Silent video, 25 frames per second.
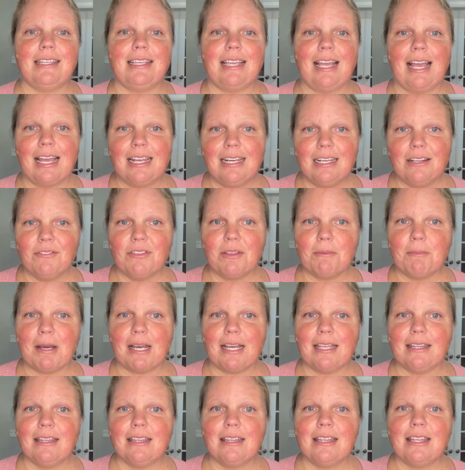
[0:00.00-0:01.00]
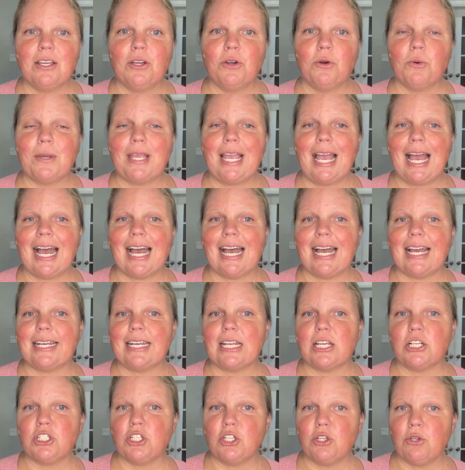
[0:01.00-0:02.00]
the end of the month, we
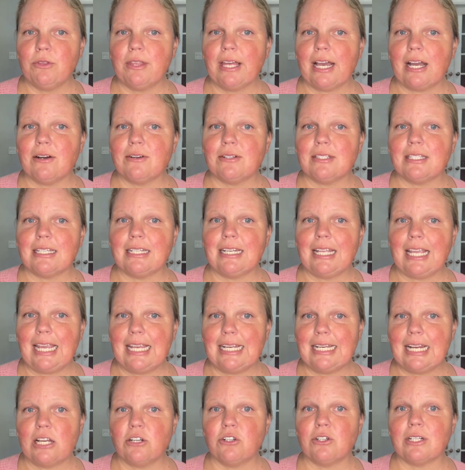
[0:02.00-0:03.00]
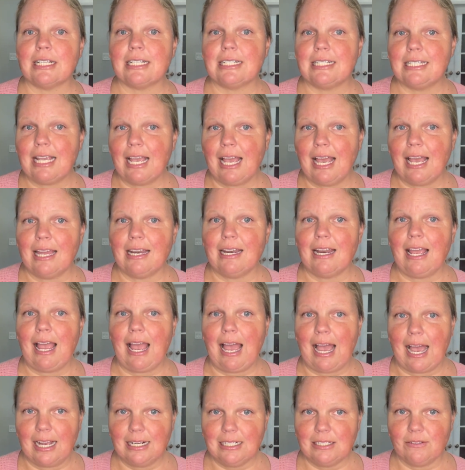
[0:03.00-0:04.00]
had 2,810
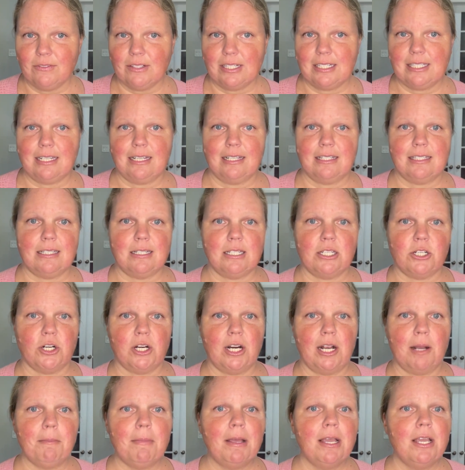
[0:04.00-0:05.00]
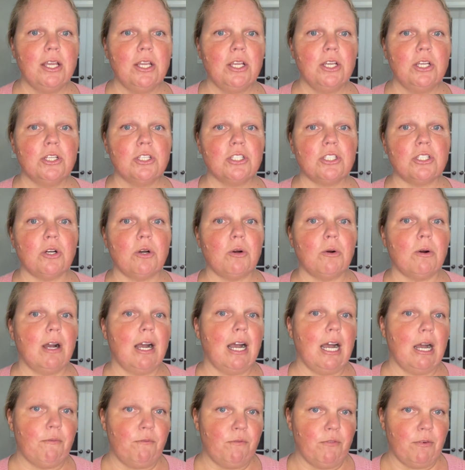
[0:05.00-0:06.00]
active listings in Durham, so
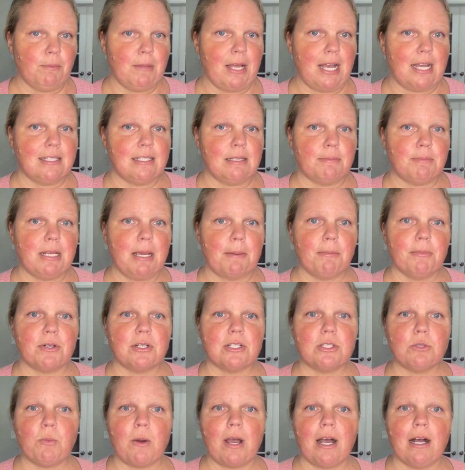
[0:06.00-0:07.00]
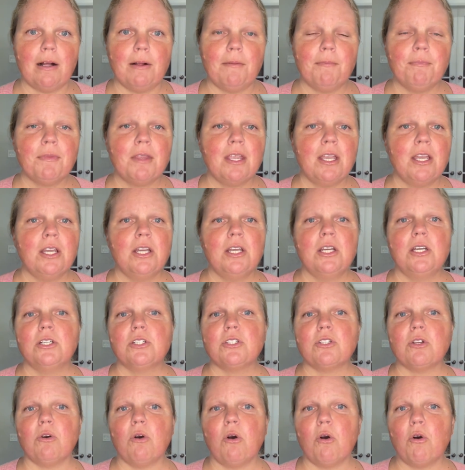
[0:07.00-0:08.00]
up from last September as well.
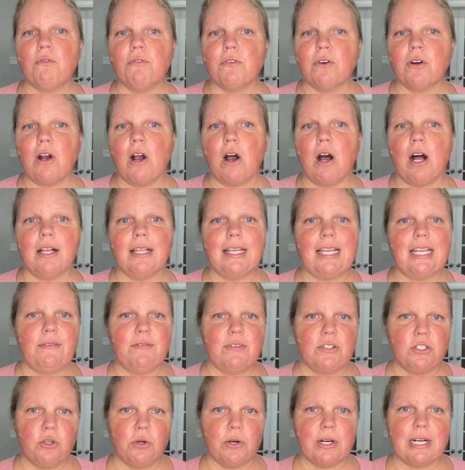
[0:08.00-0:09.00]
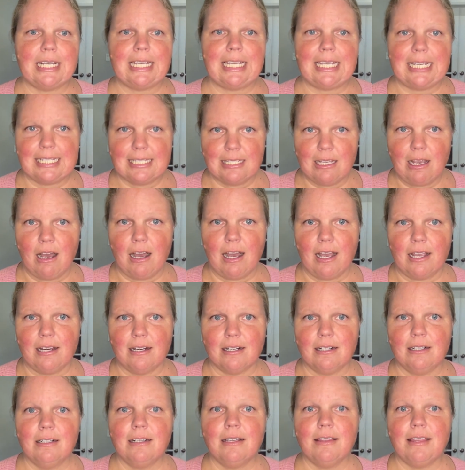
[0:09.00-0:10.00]
So overall, inventory is
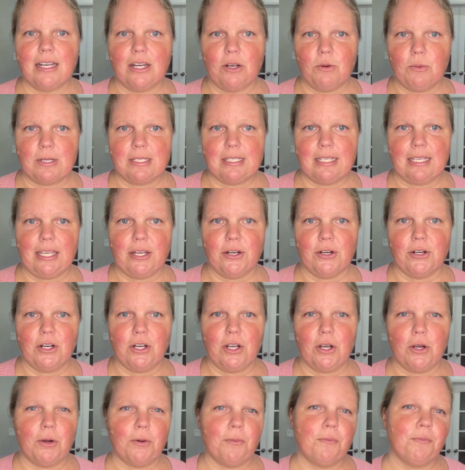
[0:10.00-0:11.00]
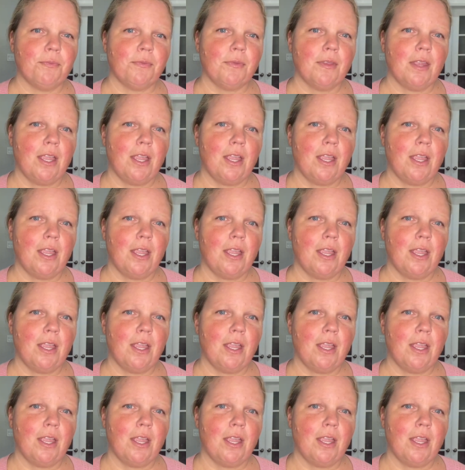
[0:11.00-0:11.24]
higher than it was a year ago.